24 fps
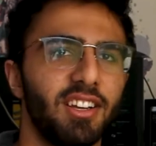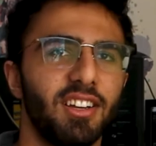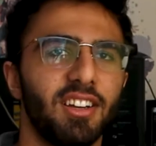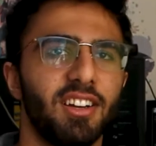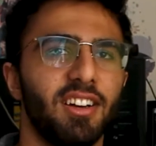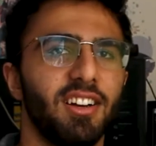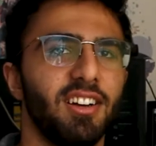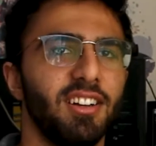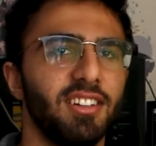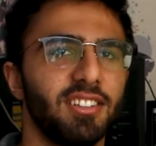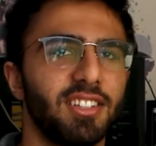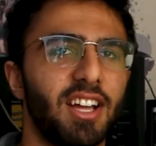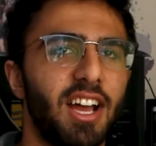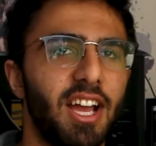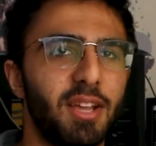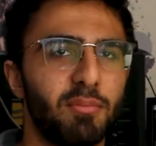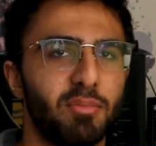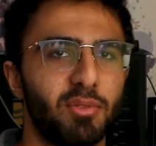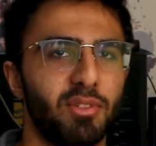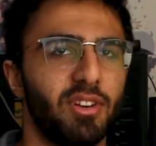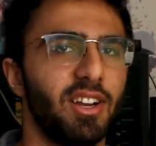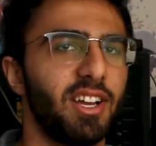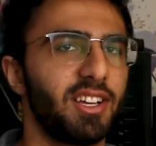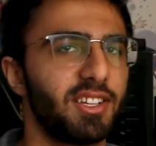
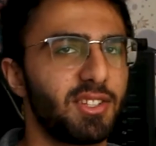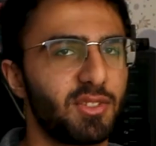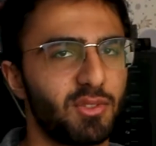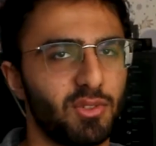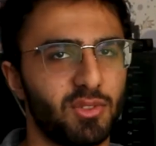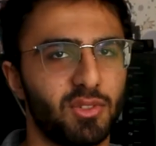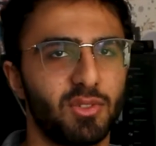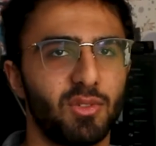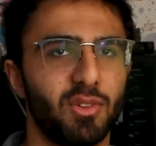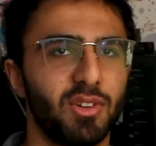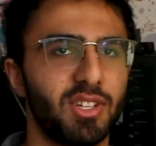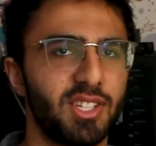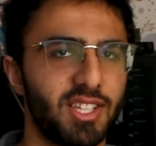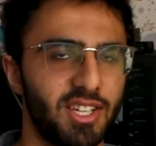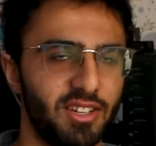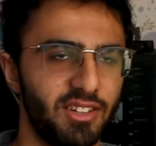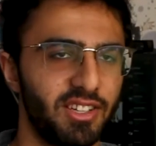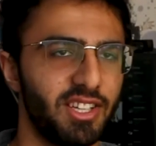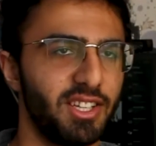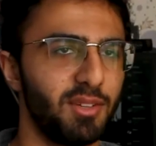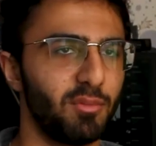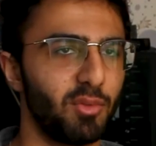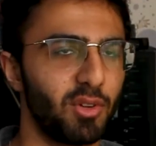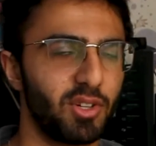HyperX or Corsair
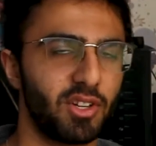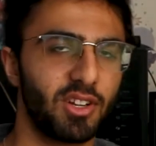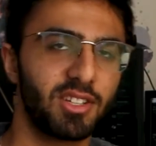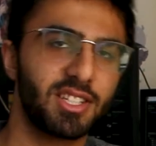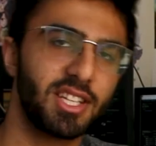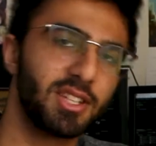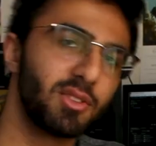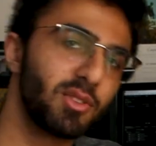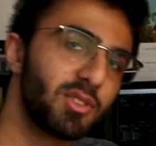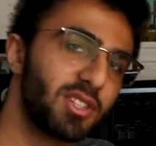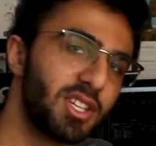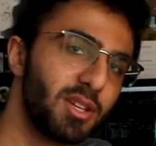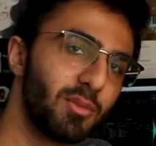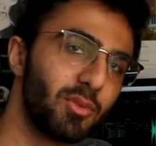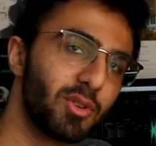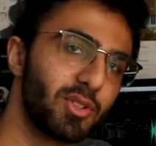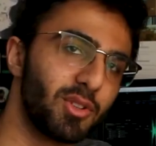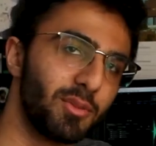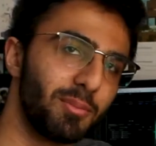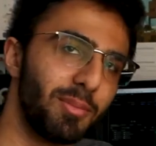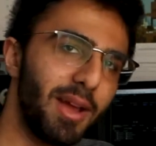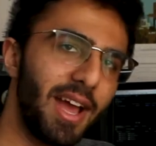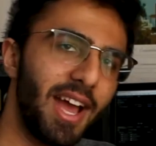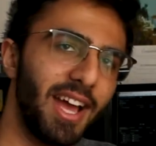keyboard. Not saying those keyboards
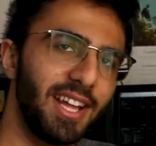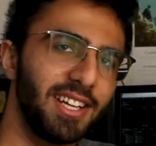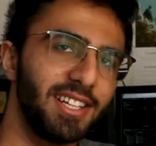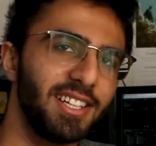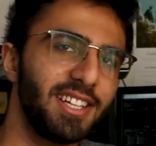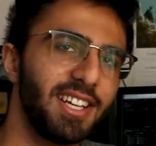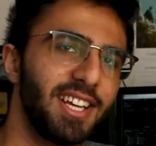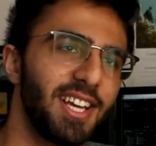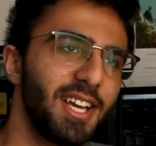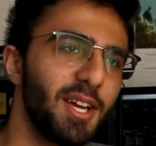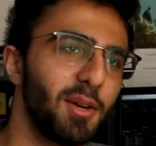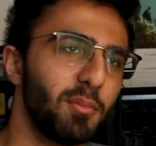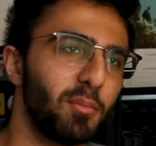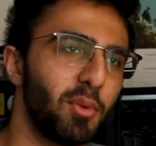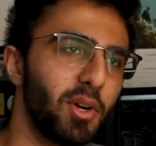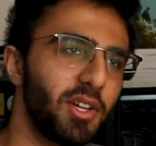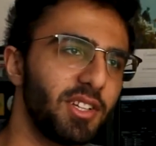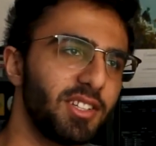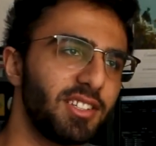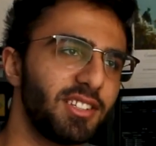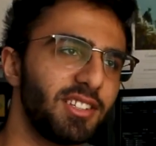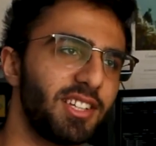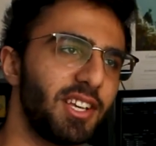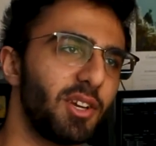are bad,
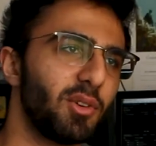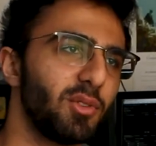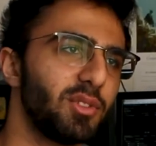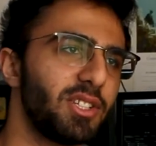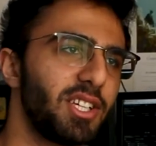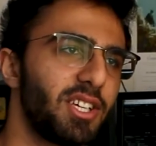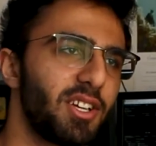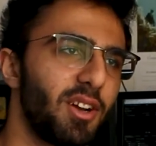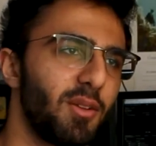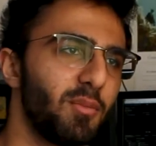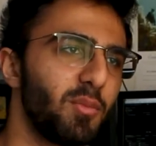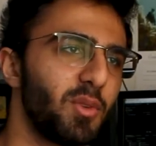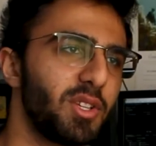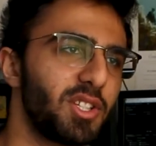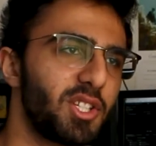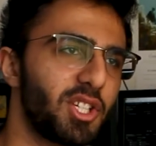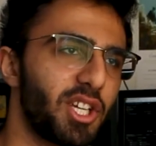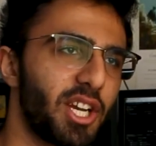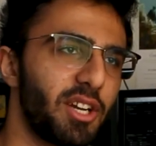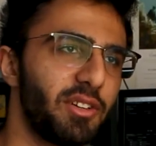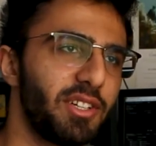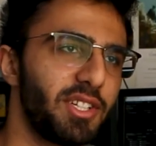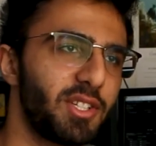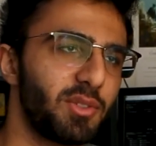but they only come with
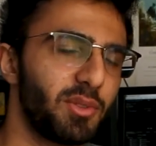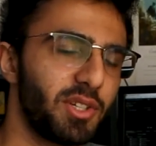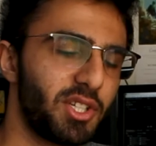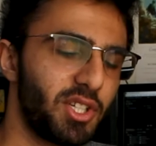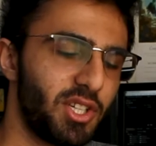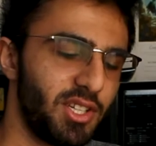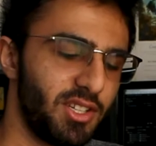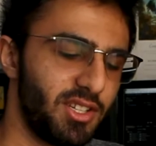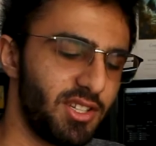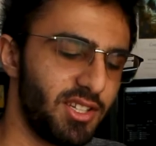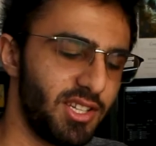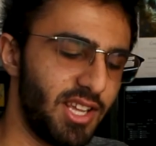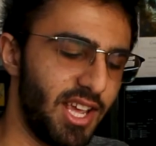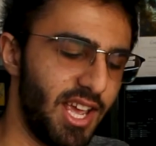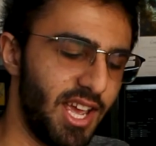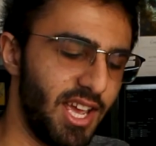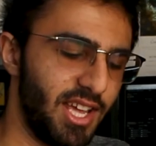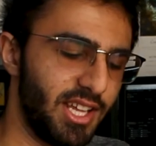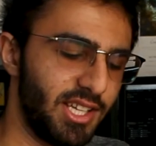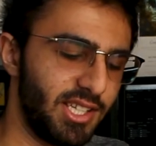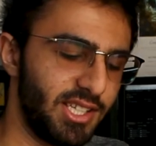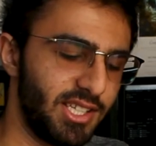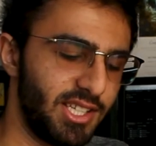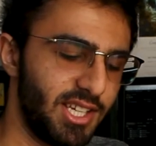cherry switches,
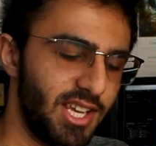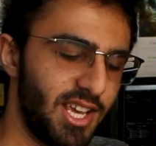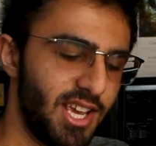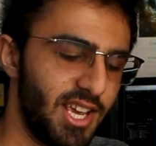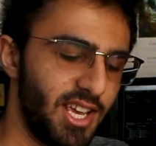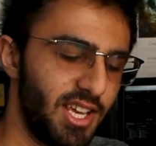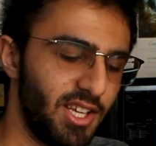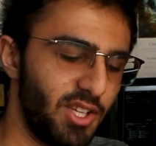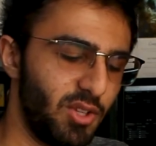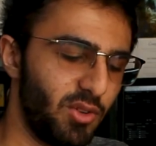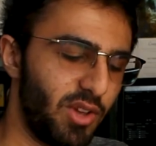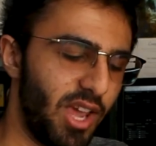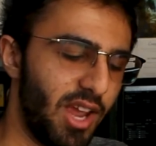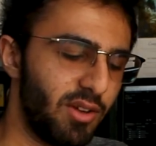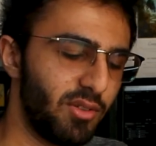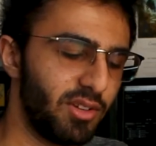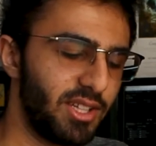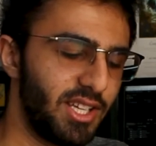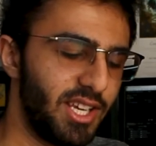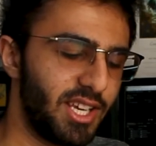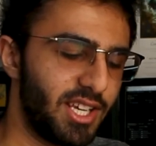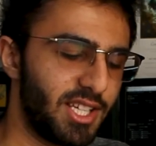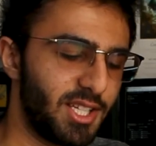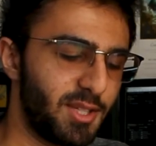and you can't
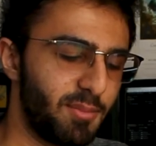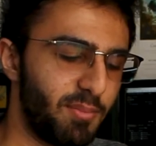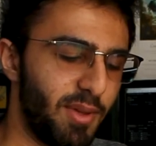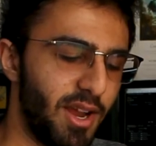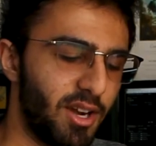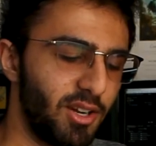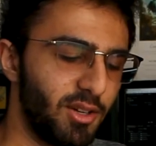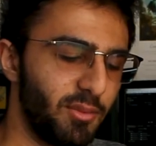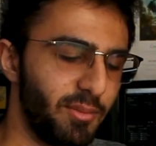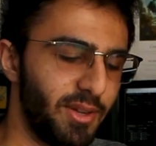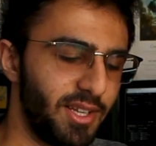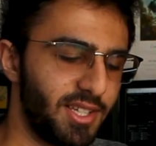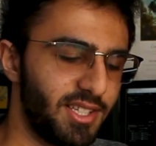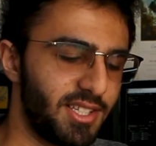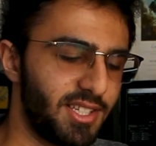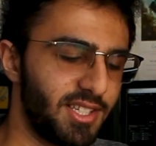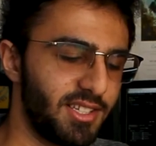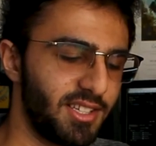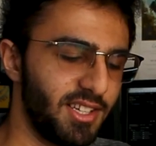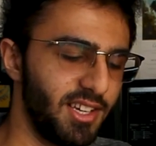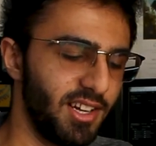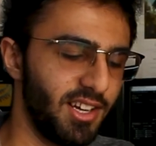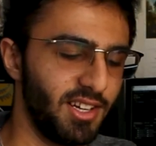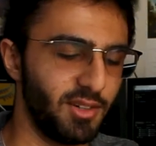really
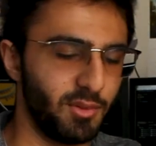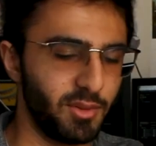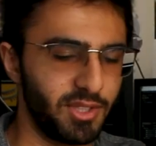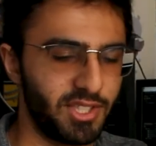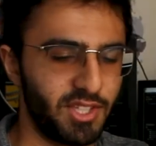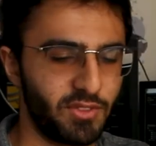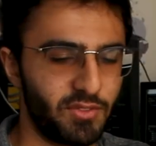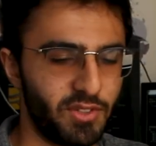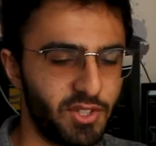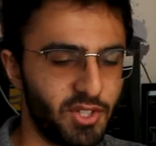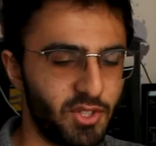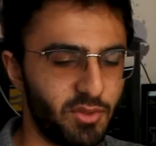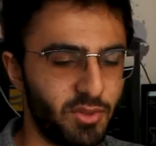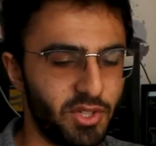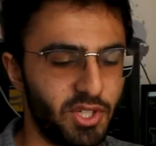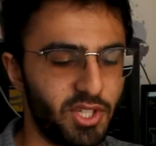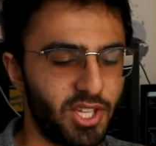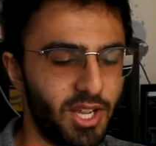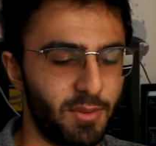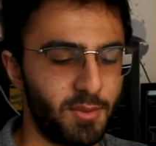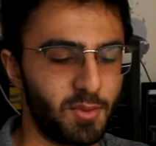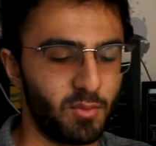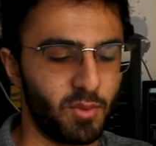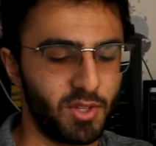experiment with different switch
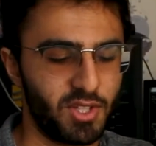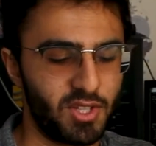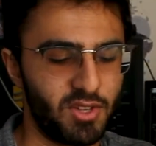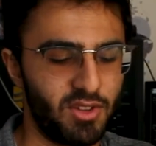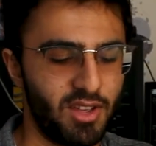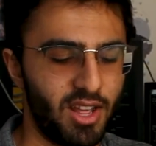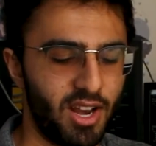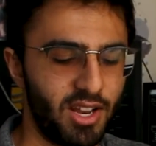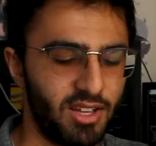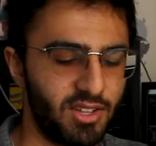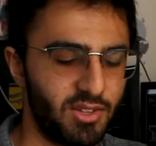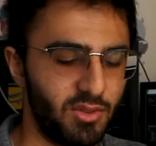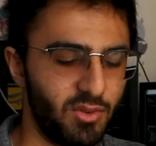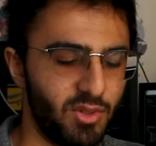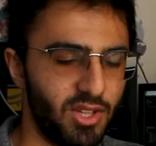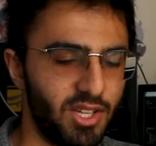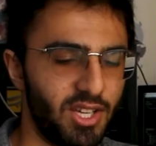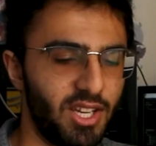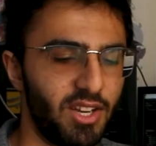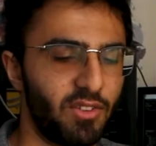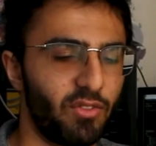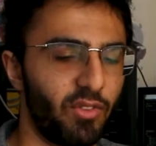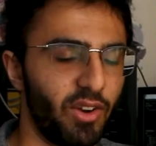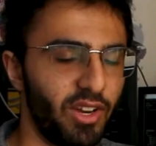types. Once you get into the
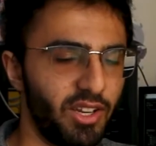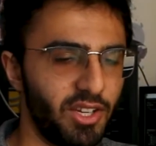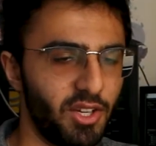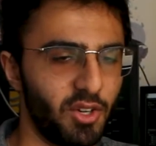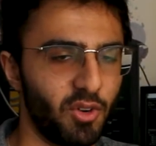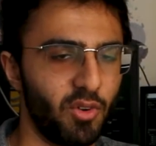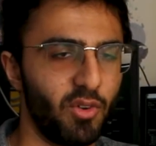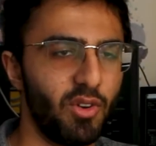different,